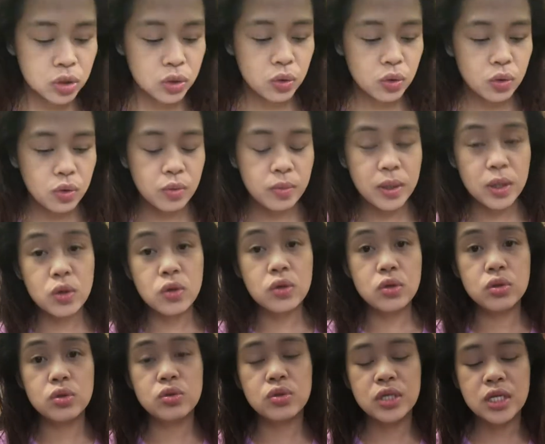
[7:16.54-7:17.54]
So,
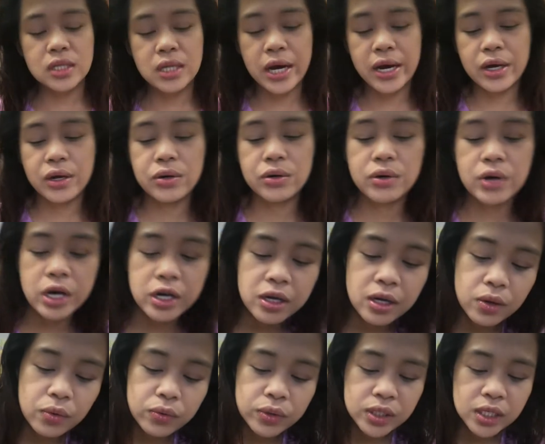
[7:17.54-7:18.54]
magko-contour na tayo.
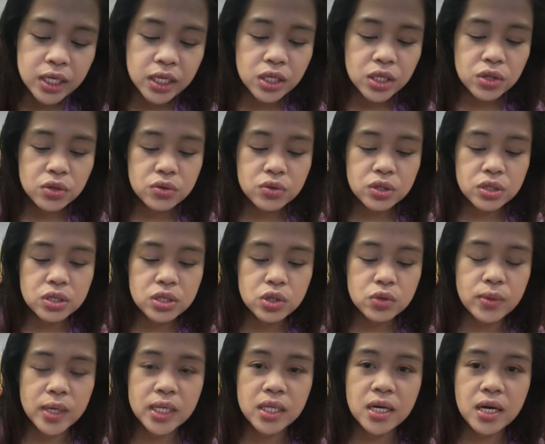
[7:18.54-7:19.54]
We're gonna use
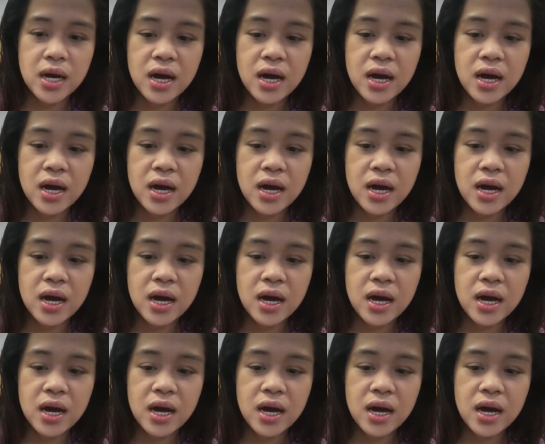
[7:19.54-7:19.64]
this one, the